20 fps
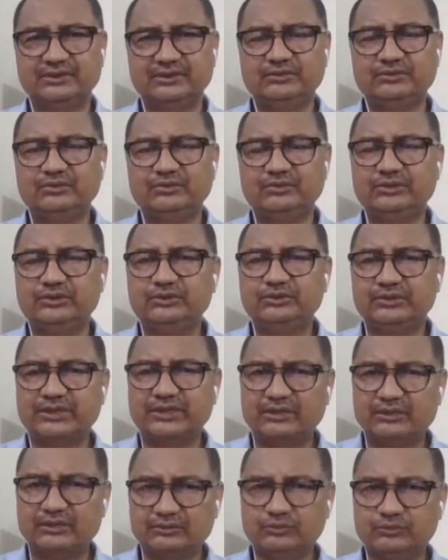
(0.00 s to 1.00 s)
you know, you
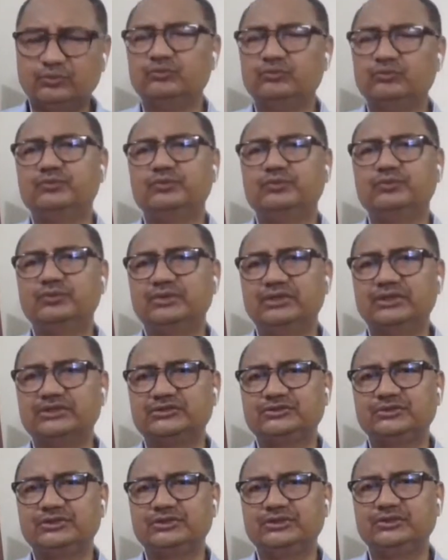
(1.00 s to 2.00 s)
cannot go forward.
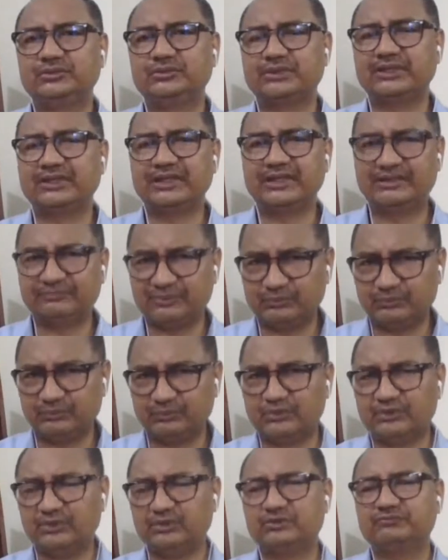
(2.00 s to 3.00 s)
Actually, you can have a
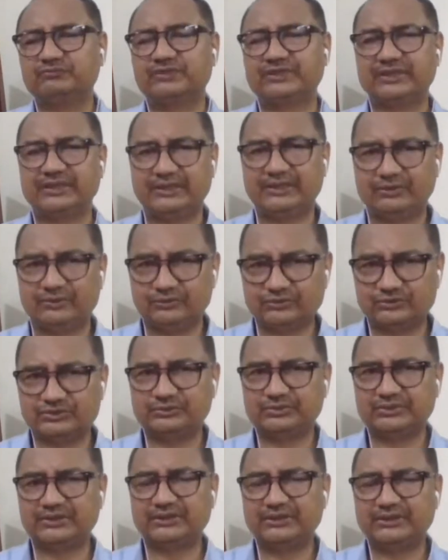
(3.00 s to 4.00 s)
world of chaos. You
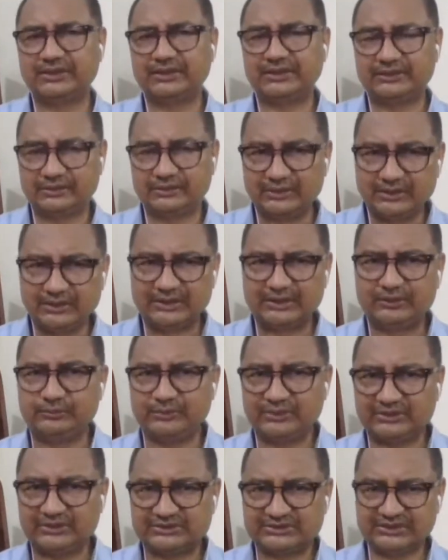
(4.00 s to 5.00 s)
can and and
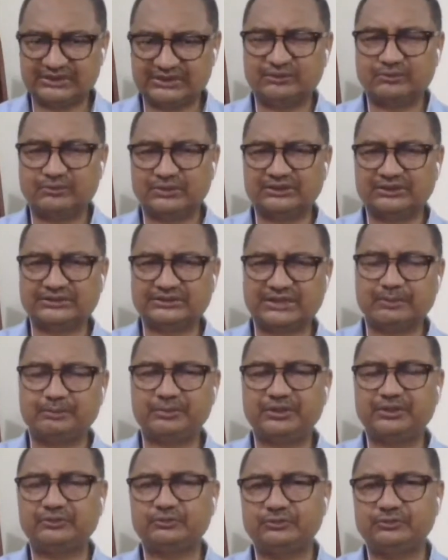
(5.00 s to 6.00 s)
we are seeing what is
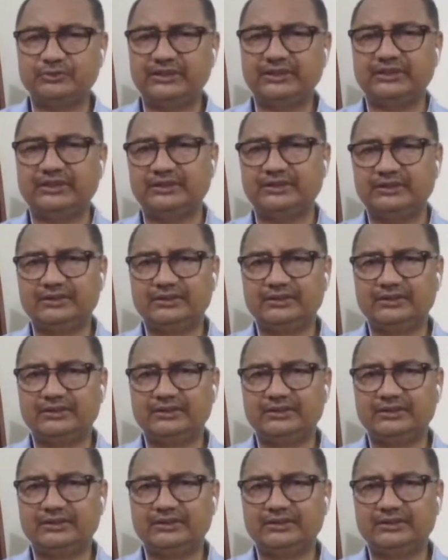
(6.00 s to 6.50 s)
happening today.